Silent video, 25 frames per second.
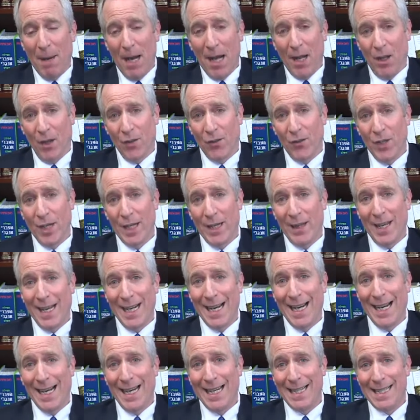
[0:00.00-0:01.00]
policy in the
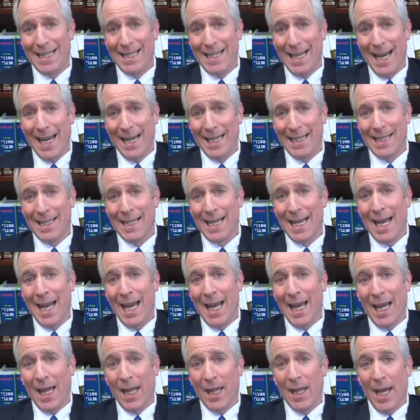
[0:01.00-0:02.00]
United States
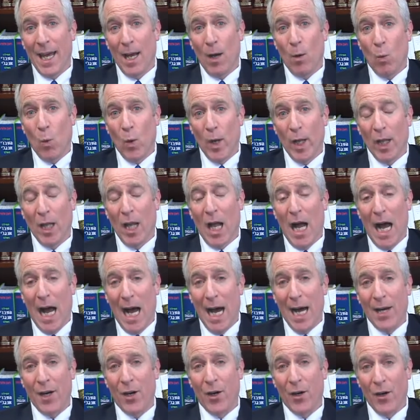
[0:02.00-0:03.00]
that will
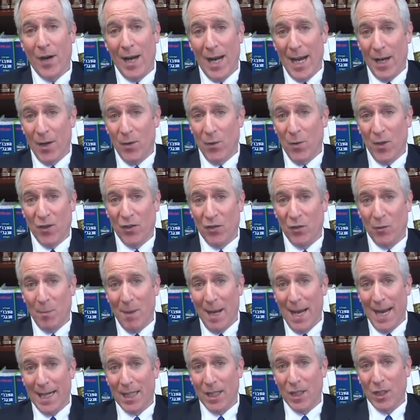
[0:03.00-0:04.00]
honor and
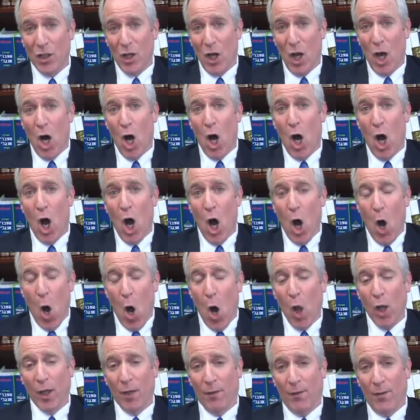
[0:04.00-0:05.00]
respect
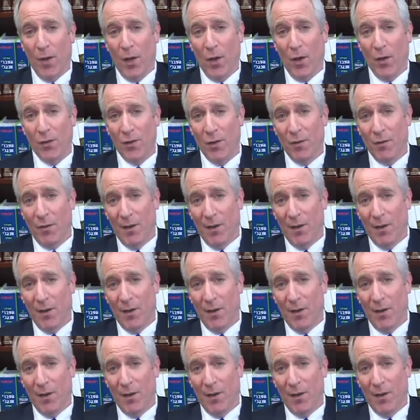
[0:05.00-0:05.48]
all of those